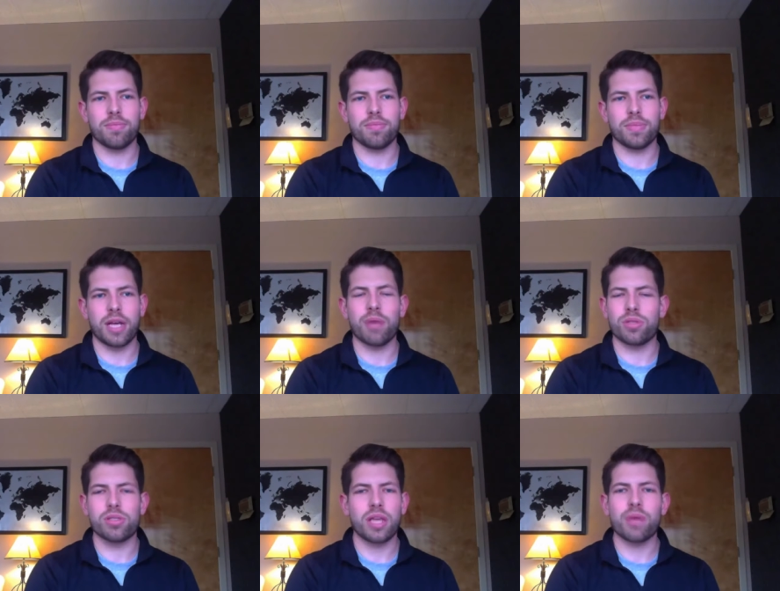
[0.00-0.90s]
that
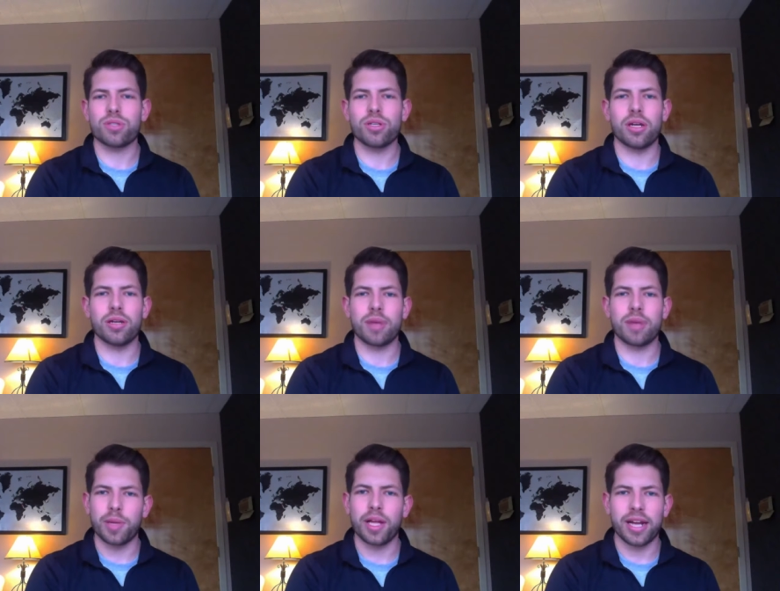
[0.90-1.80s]
was good. I'm
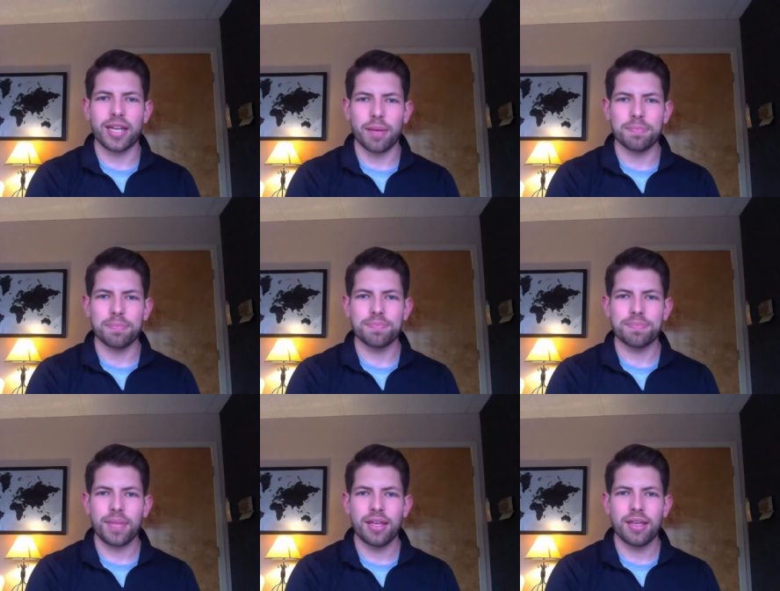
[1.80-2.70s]
glad I came.
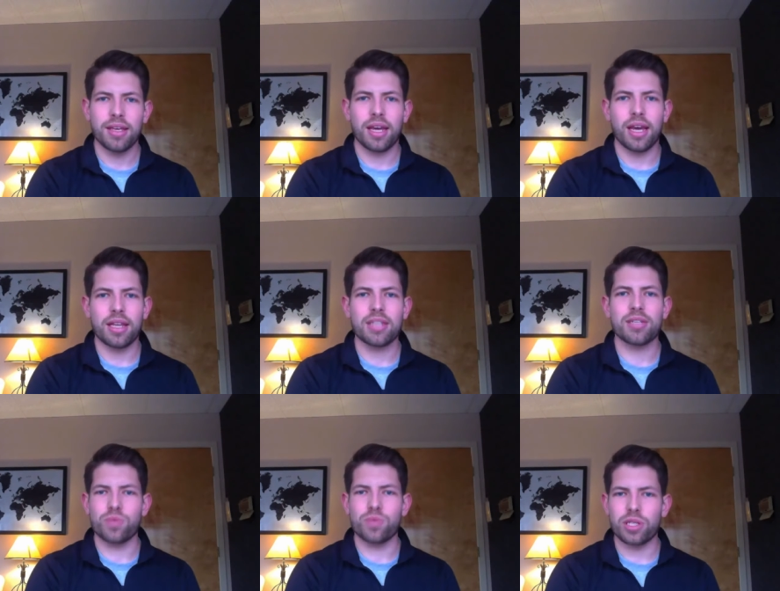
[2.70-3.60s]
And that's a
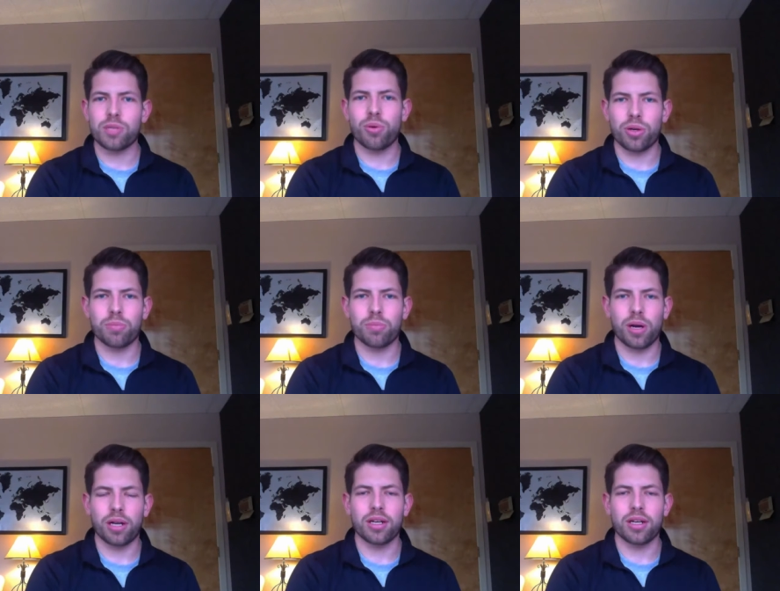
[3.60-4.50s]
really important part
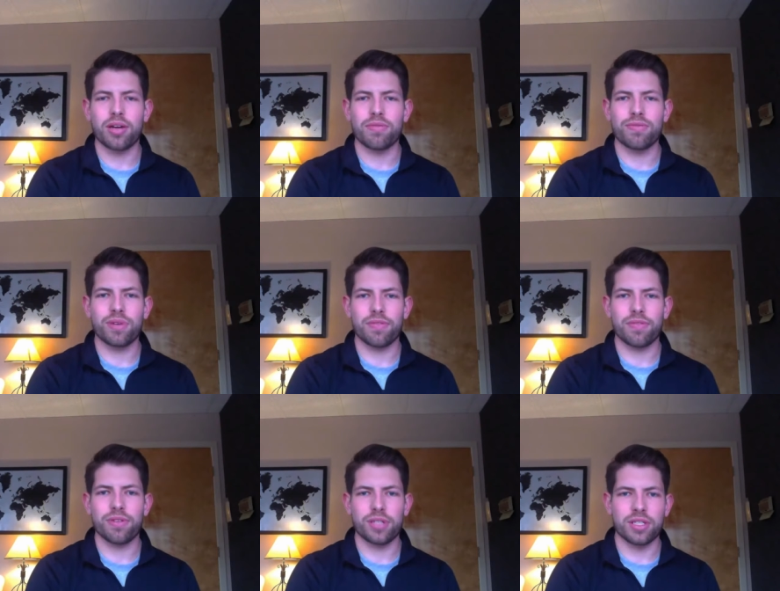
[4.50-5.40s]
of the
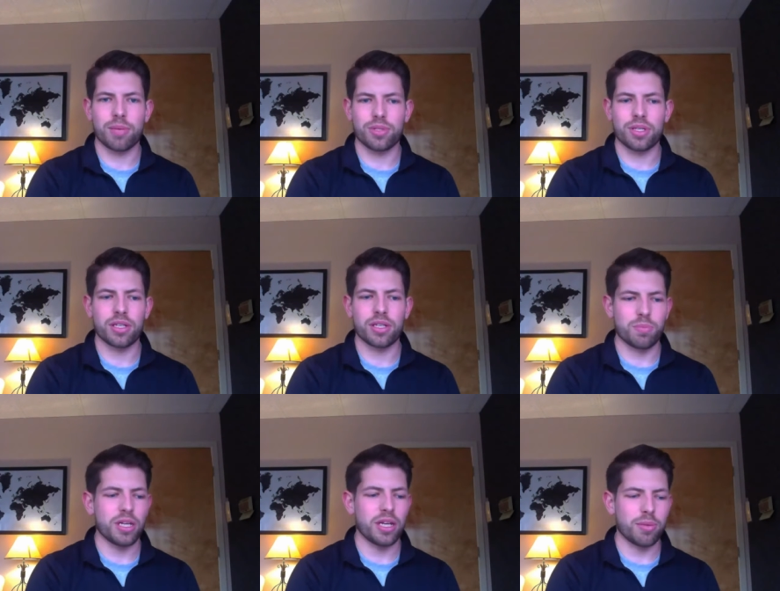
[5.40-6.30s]
Disciples' Night, is being
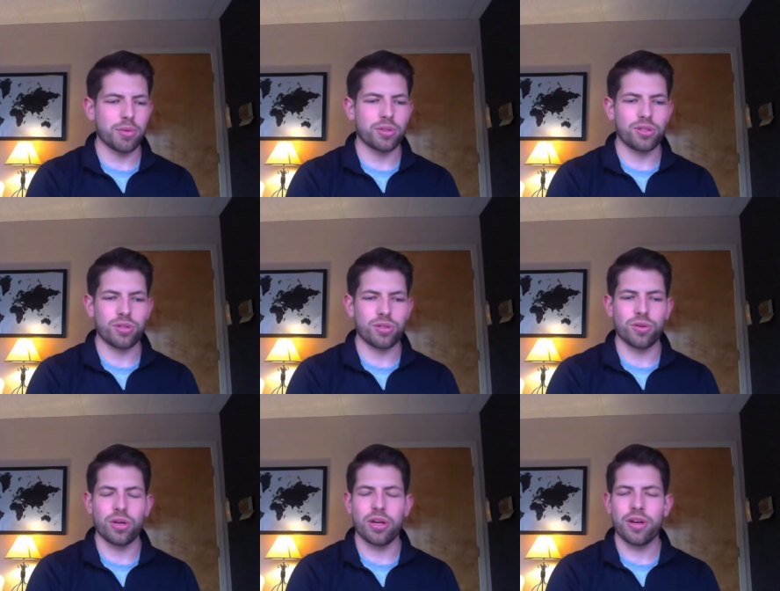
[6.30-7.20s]
able to
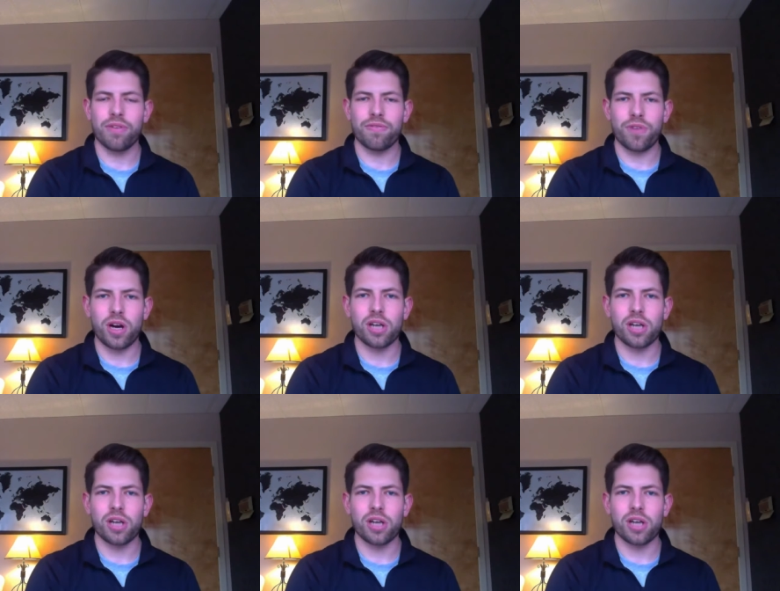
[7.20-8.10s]

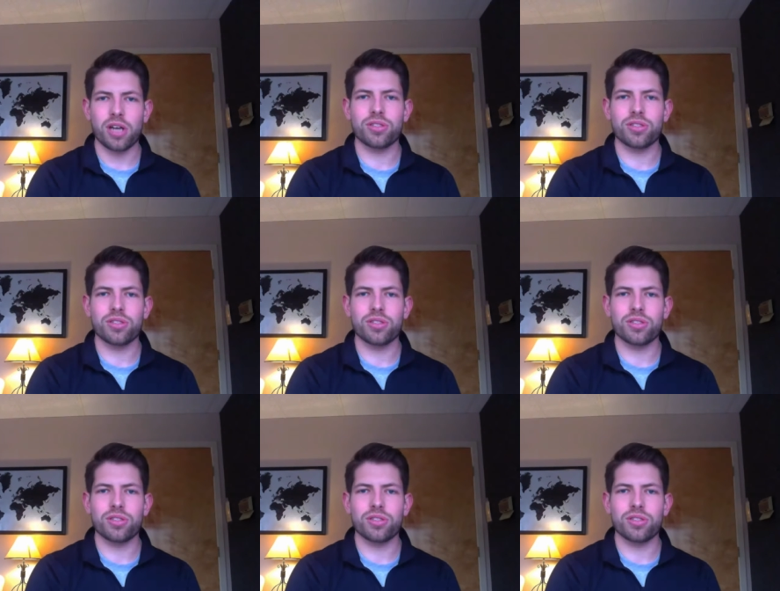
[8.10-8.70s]
foster an environment